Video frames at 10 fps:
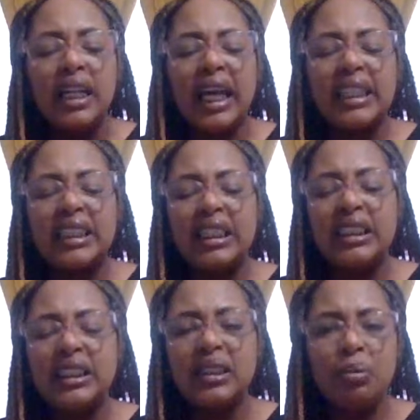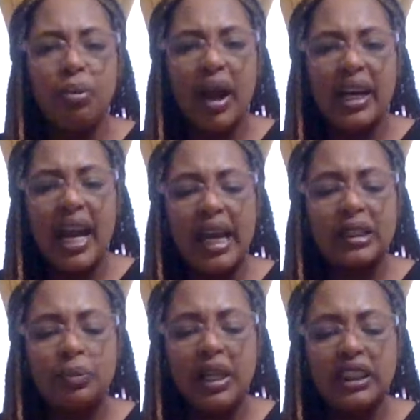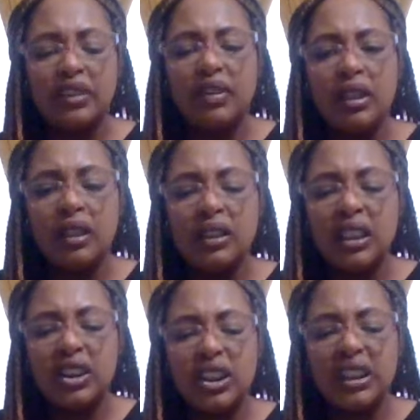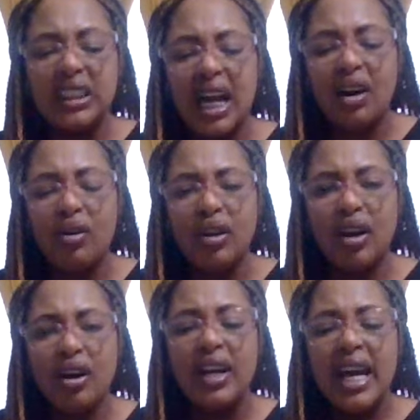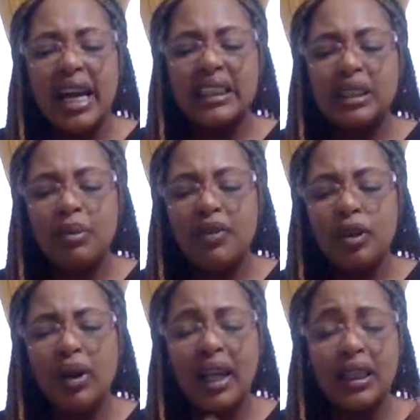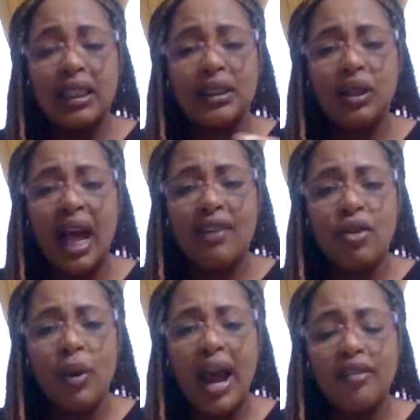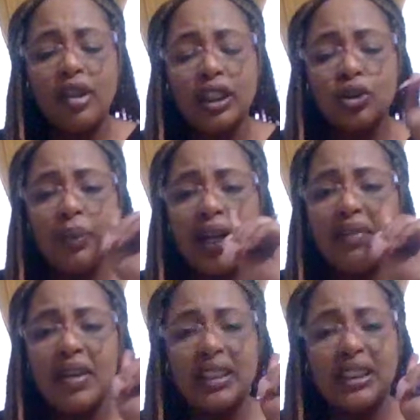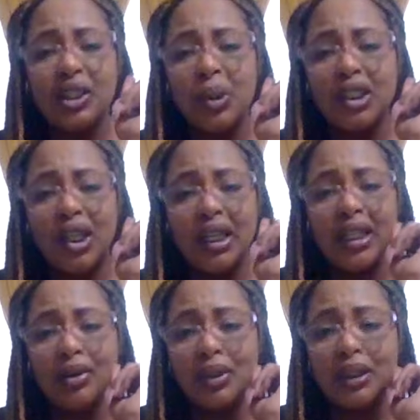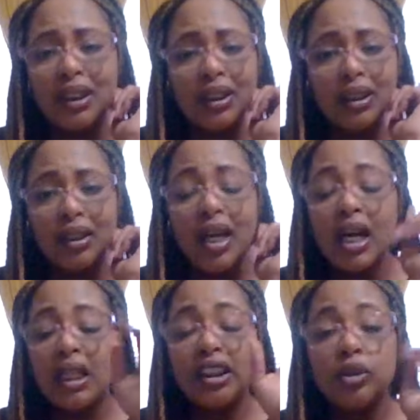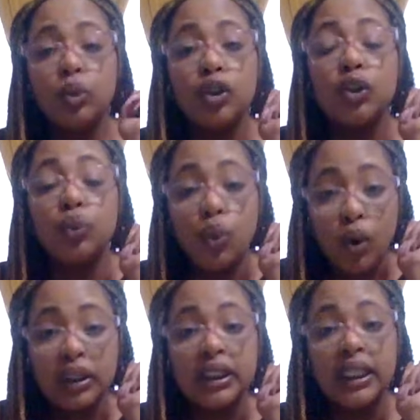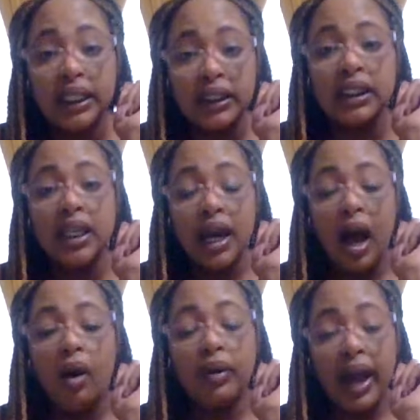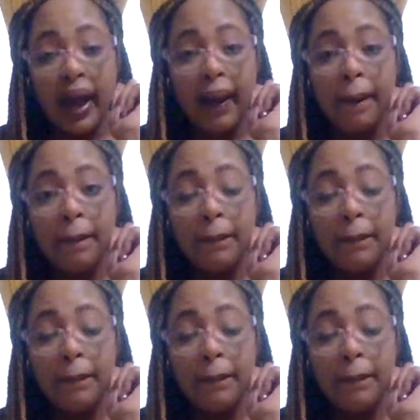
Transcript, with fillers: Like I said, this is a bratty ass bitch. If the, the attention is not on her, and some of you got this life or what have you because you manifested, you ain't trying to get no attention this is what you wanted, okay?